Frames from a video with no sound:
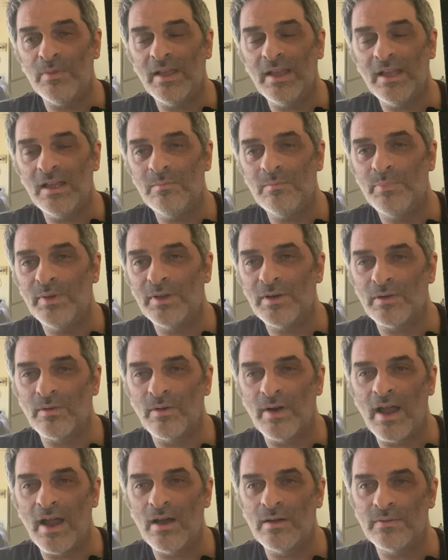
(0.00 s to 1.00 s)
They had been
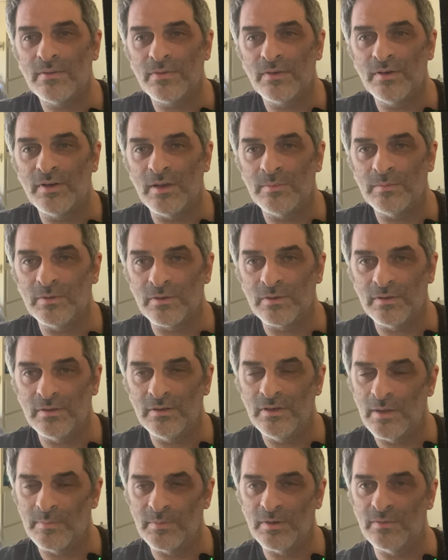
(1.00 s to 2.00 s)
around for a
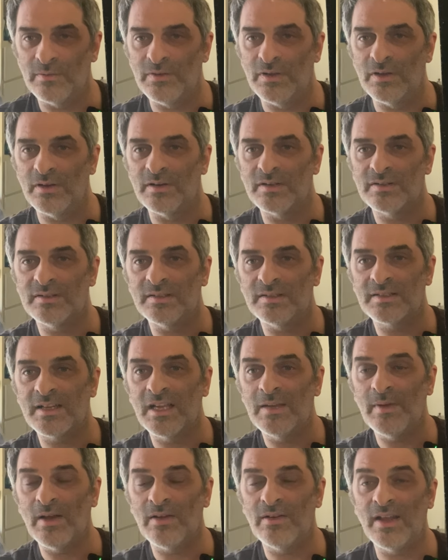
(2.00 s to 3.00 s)
number of years. This
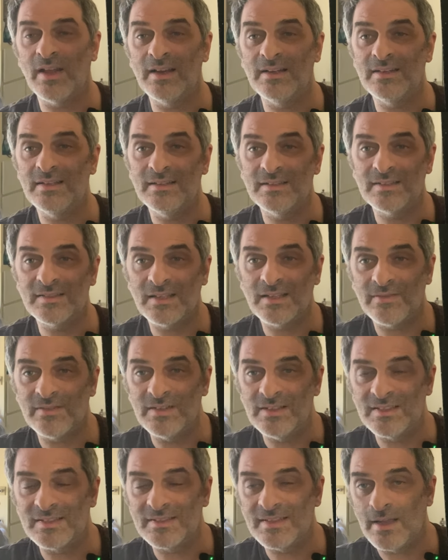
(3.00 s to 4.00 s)
came out in
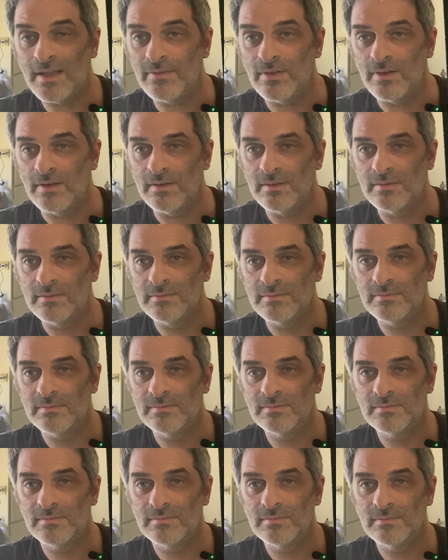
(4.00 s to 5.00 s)
1977,
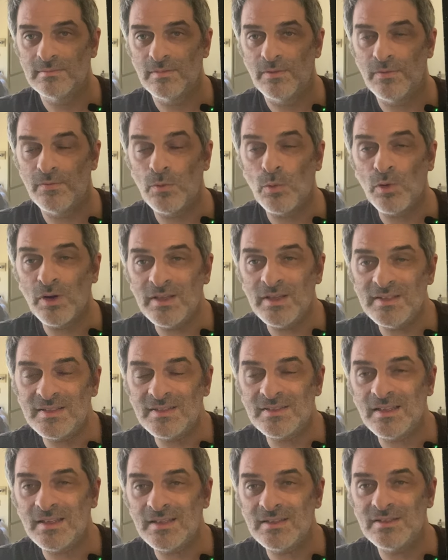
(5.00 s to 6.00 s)

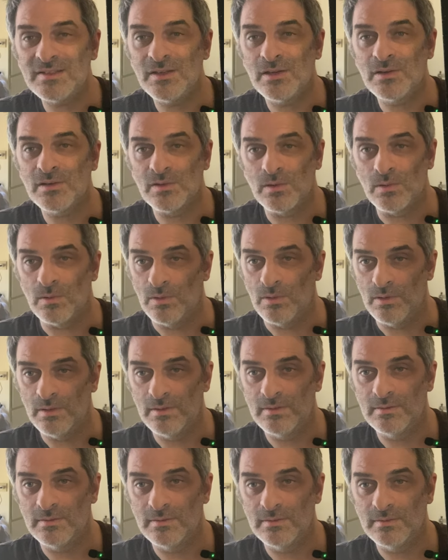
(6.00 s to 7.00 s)
46 years old.
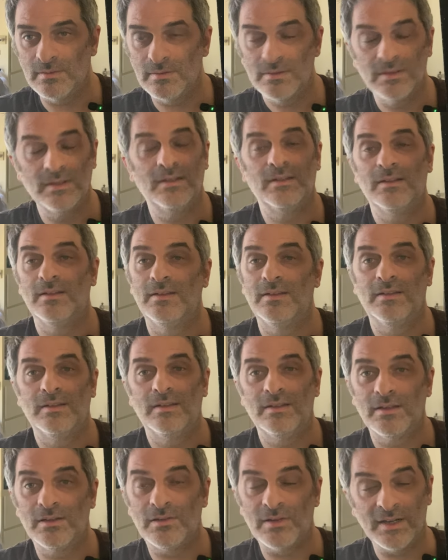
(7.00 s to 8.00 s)

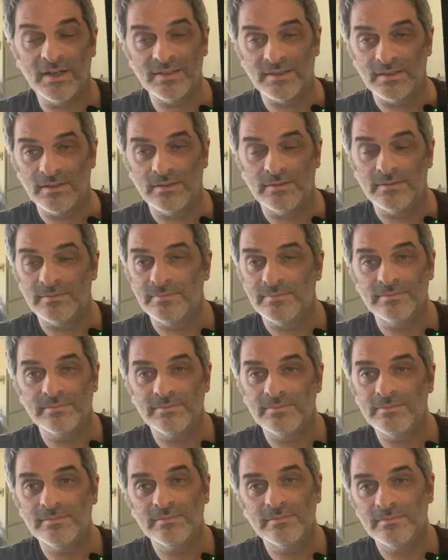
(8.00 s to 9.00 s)
Crazy
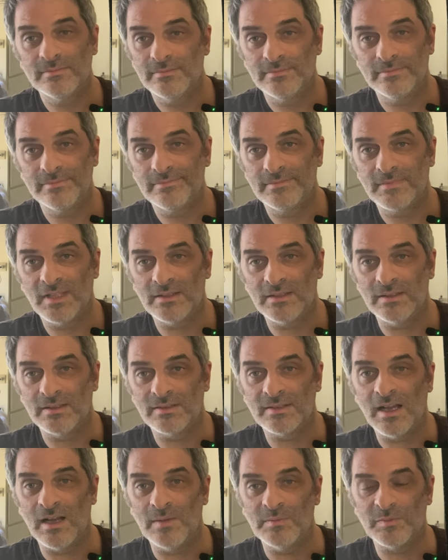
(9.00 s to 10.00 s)
that
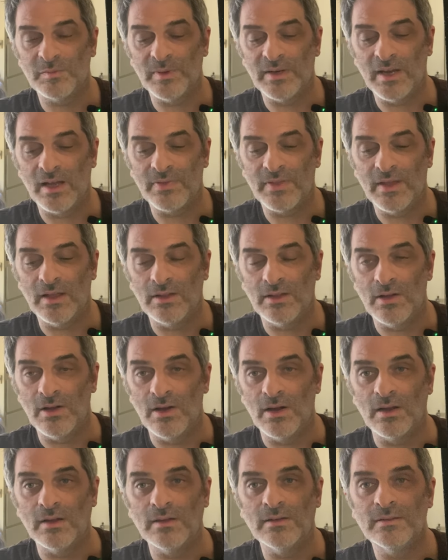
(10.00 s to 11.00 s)
this album's been out that
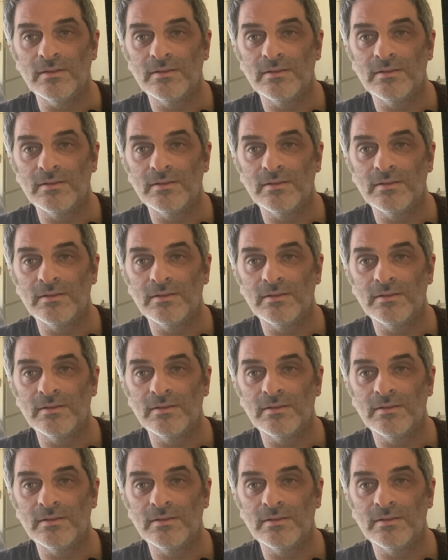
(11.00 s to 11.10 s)
long.